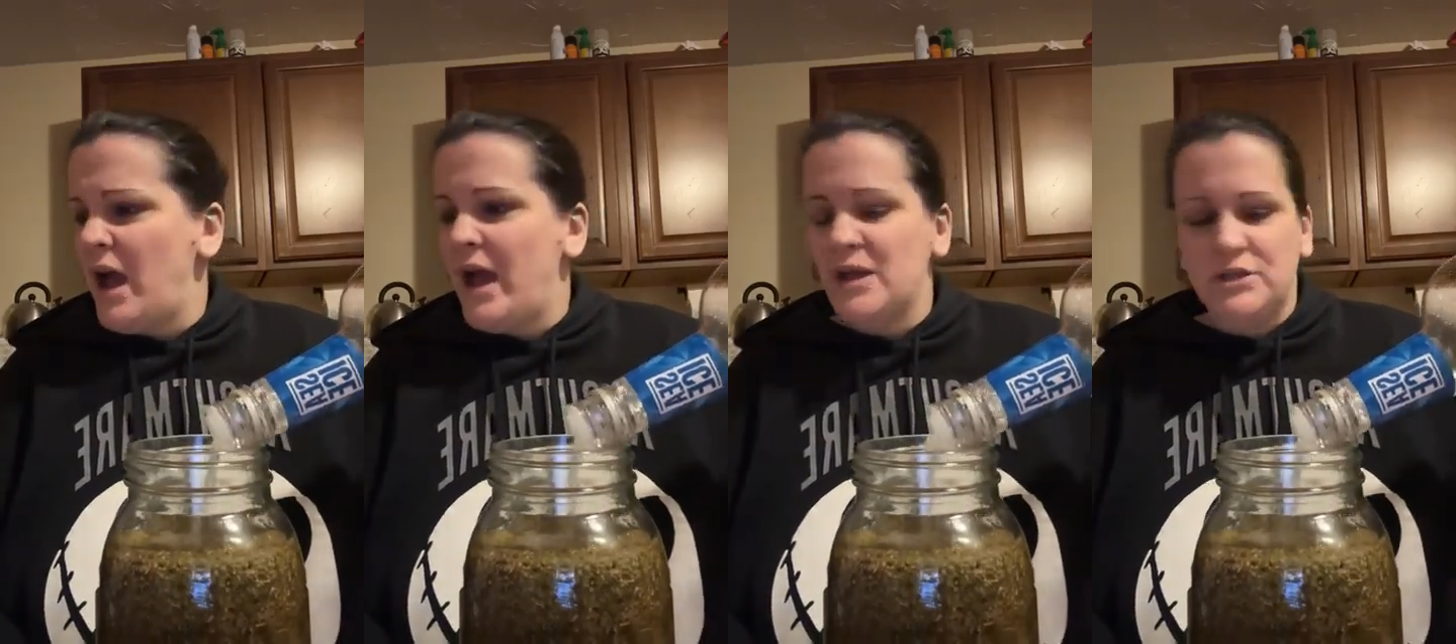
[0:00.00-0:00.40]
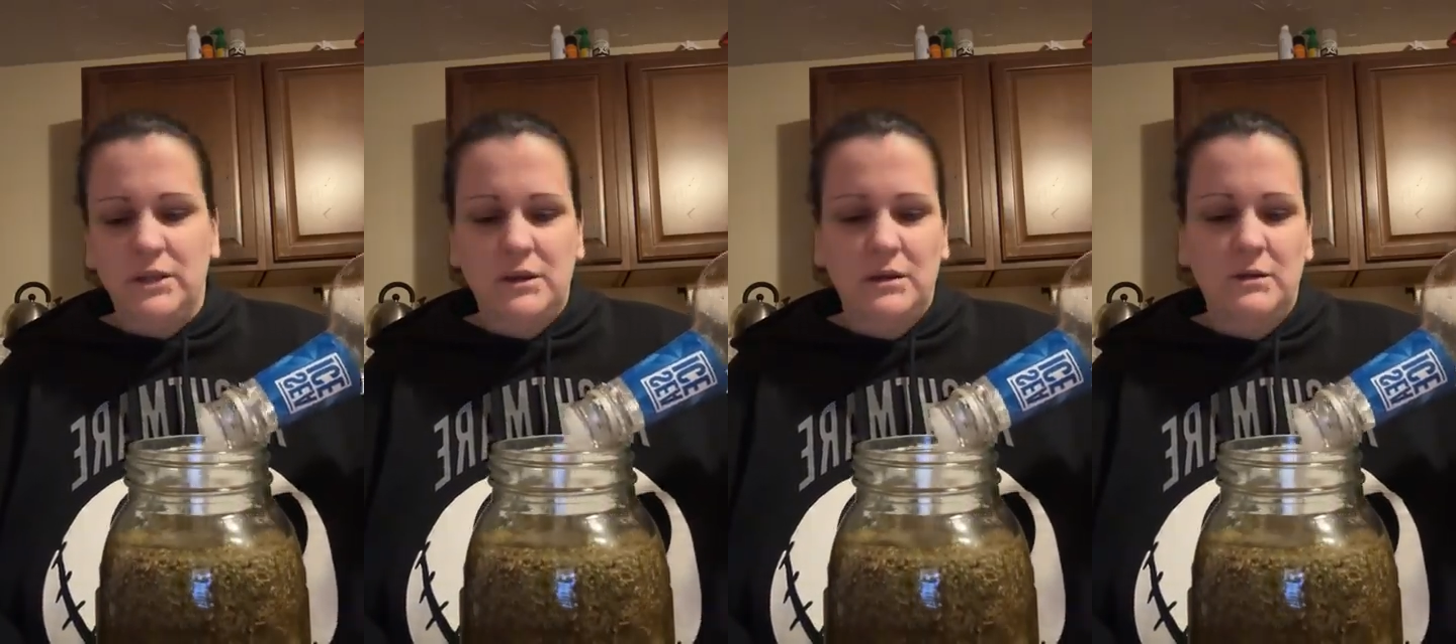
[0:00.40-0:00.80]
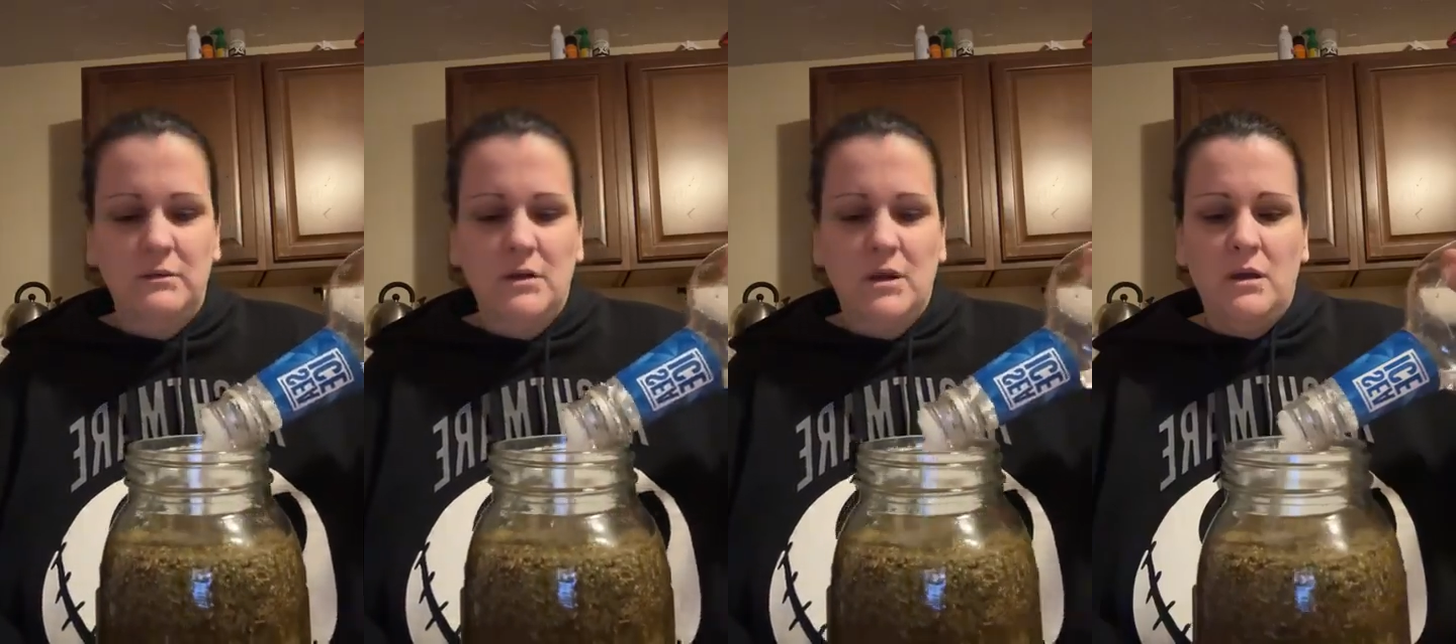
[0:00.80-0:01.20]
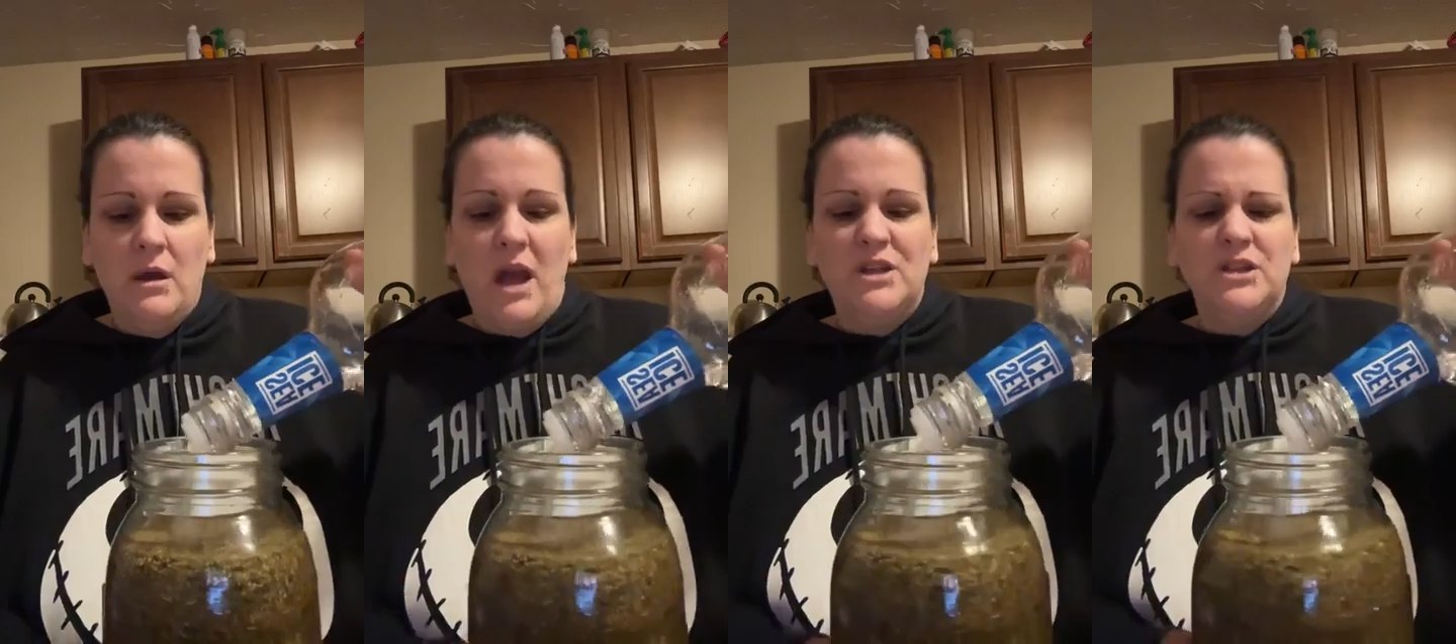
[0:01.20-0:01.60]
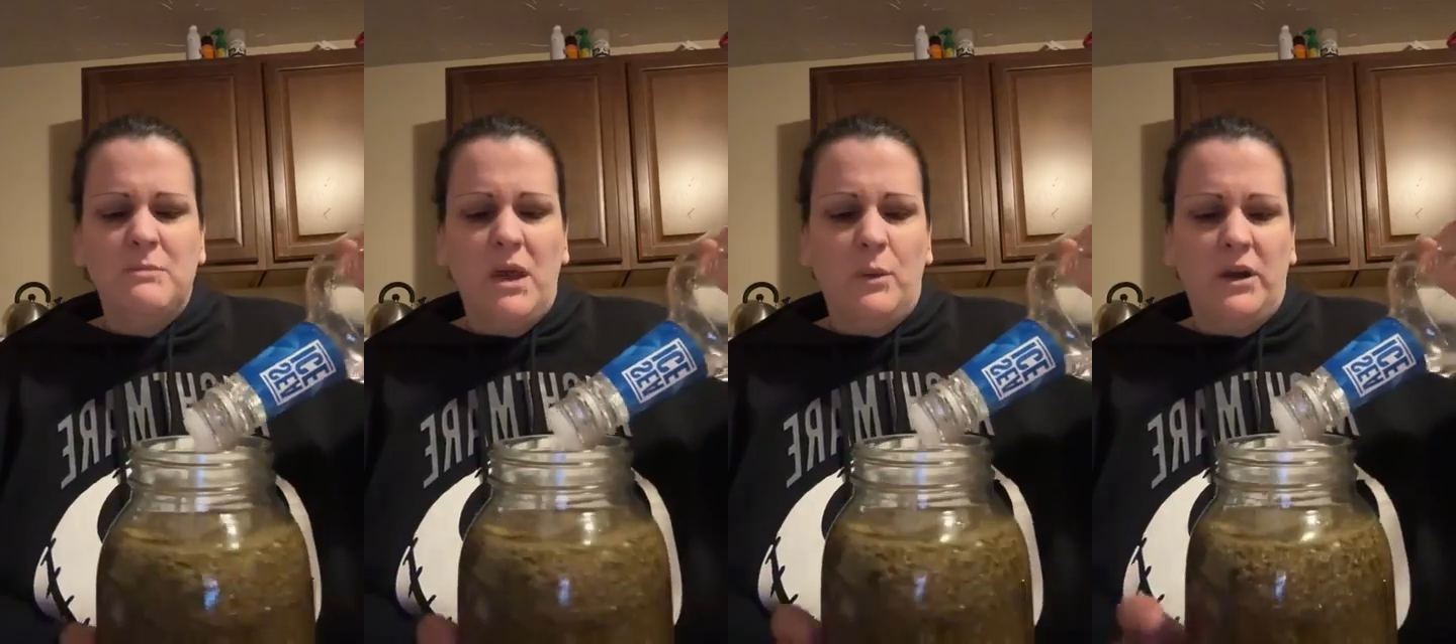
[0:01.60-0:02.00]
I actually
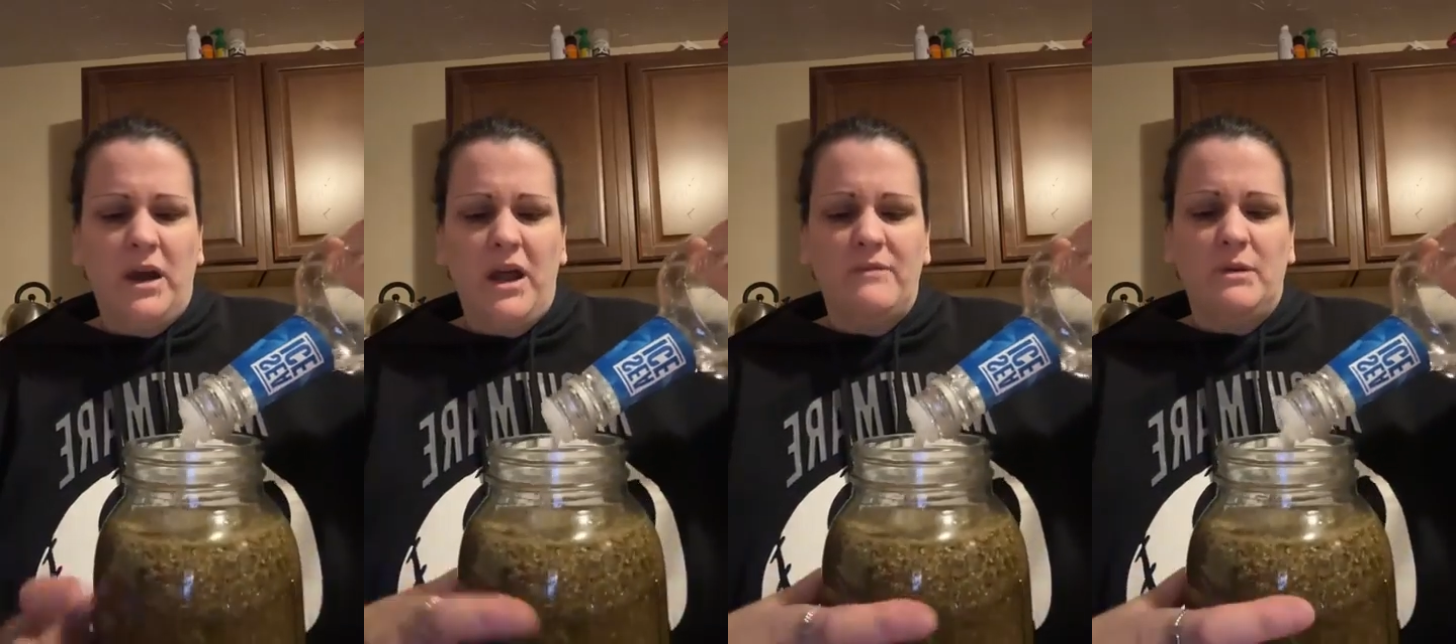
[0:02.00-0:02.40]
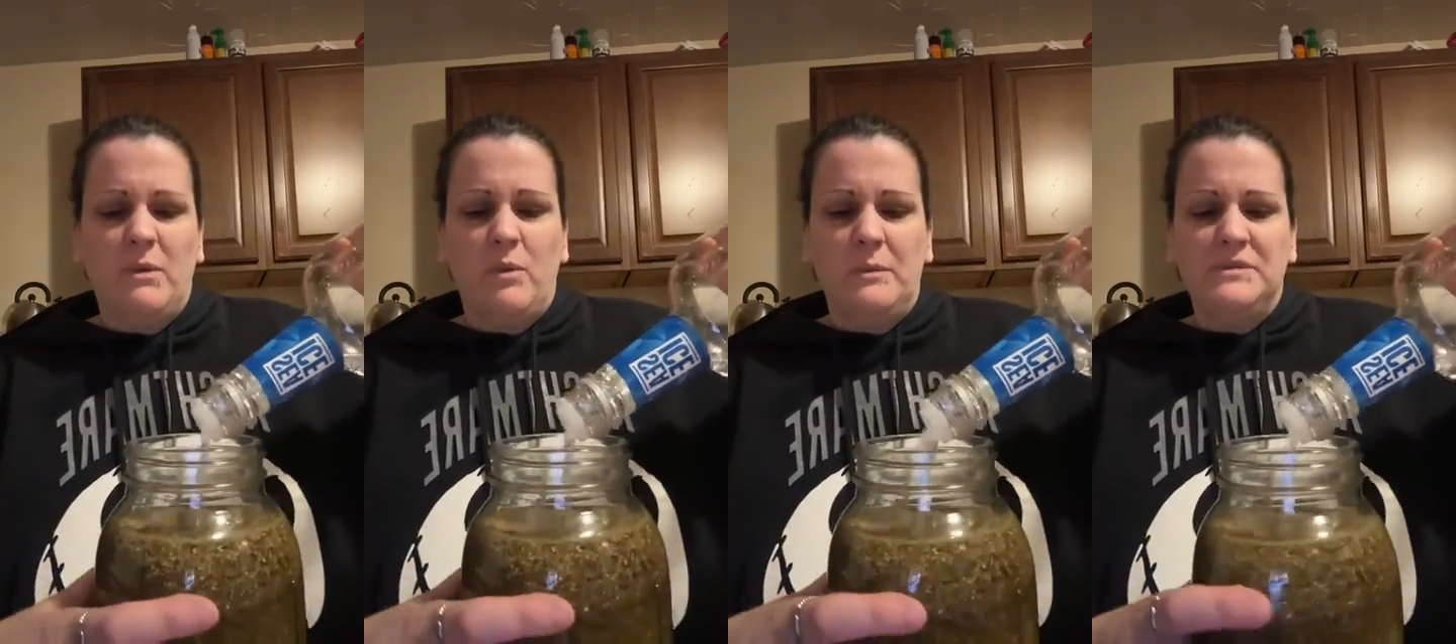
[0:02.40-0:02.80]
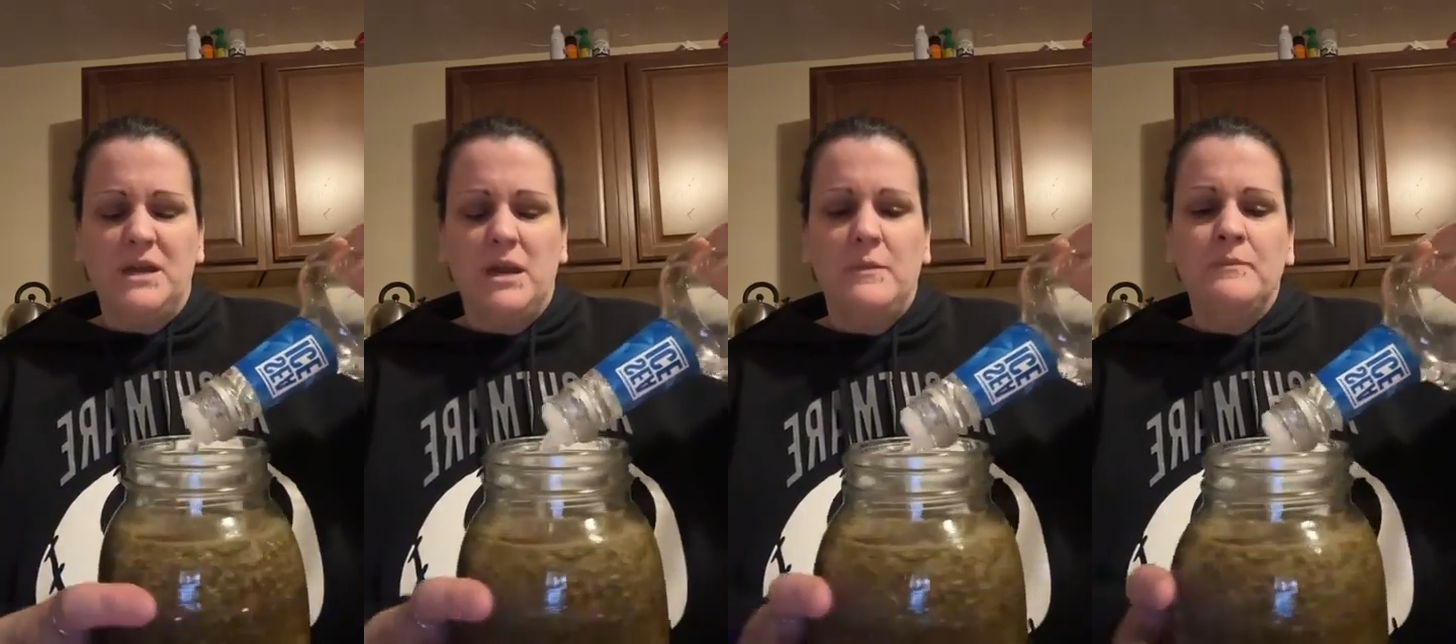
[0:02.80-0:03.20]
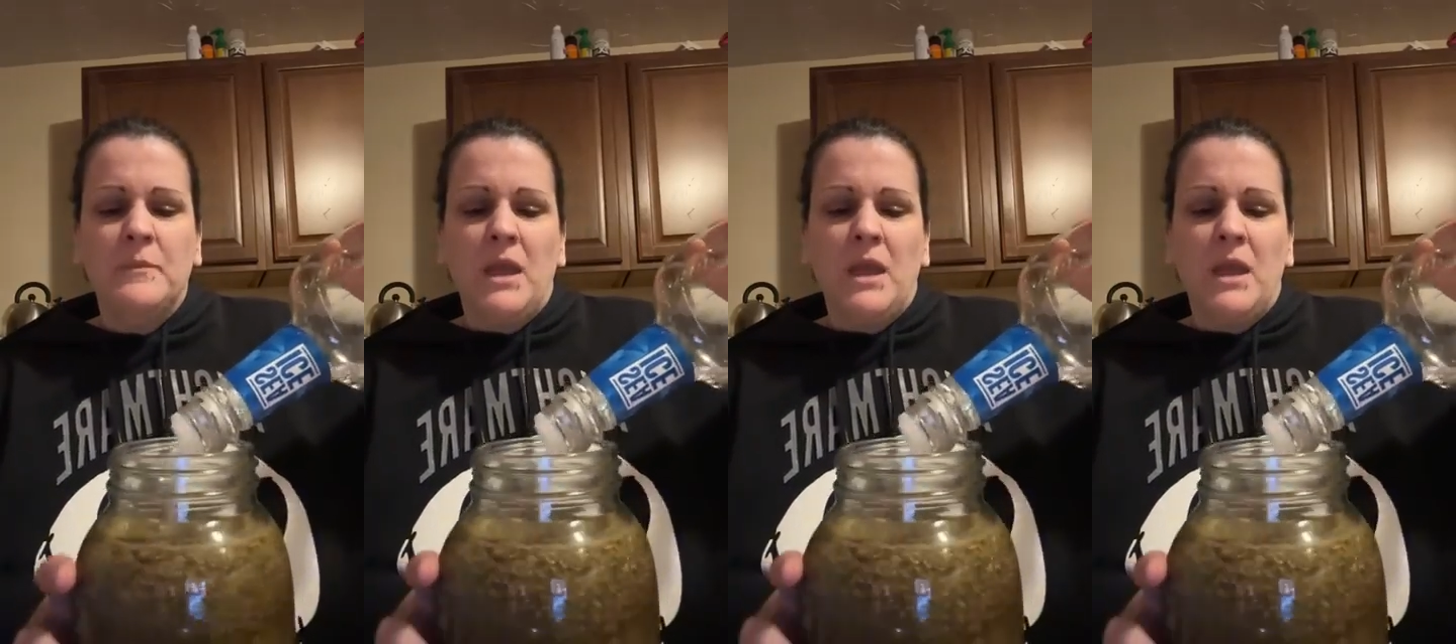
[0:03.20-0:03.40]
make one and I have it on my website.